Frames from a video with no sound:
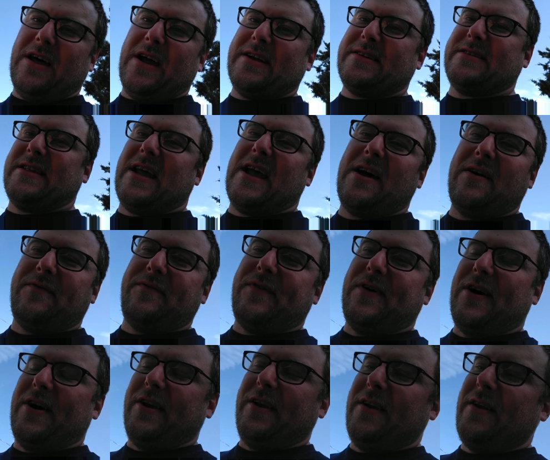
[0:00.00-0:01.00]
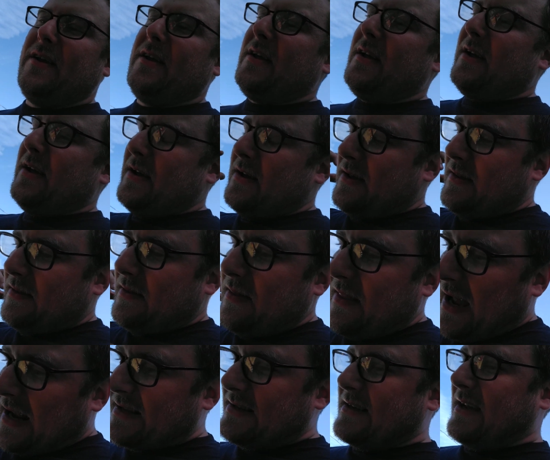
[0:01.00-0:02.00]
likes to have fun.
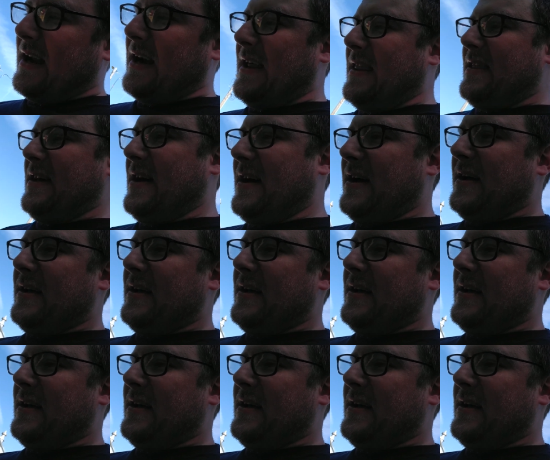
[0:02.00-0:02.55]
That's kind of